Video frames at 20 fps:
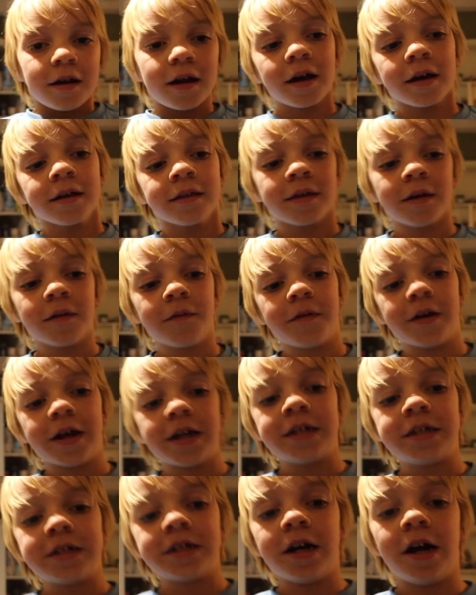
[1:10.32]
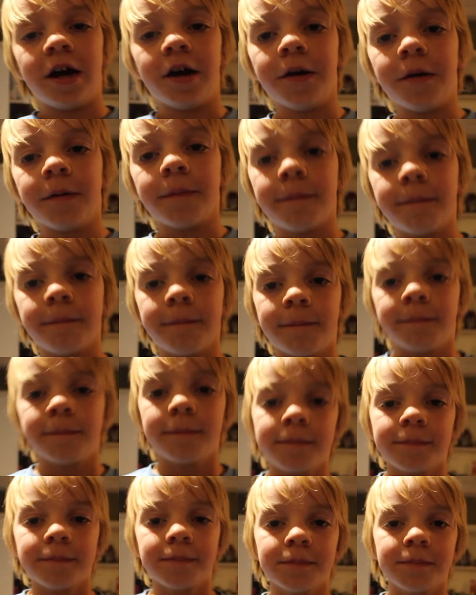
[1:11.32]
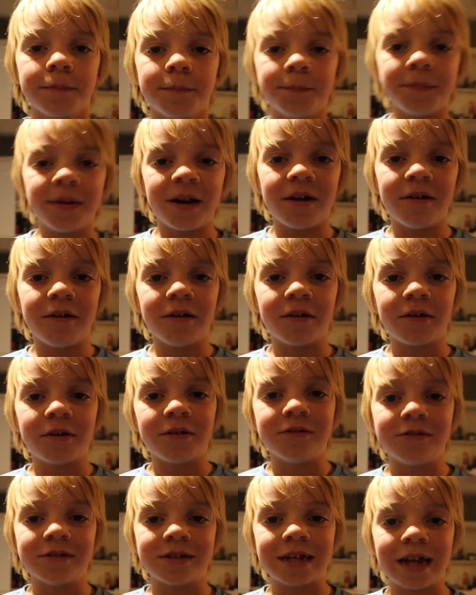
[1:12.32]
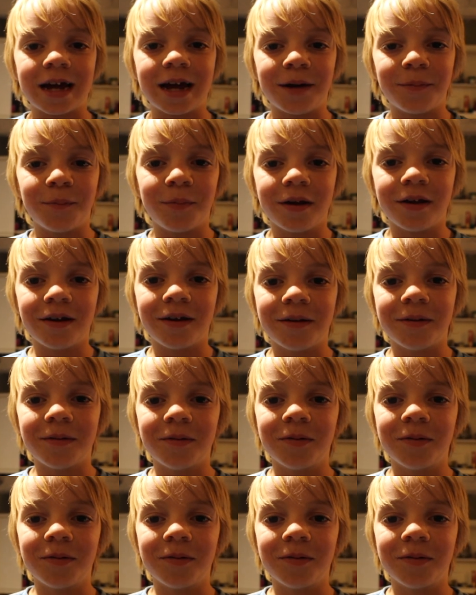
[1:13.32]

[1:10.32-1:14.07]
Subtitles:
Like the video, miracles happen.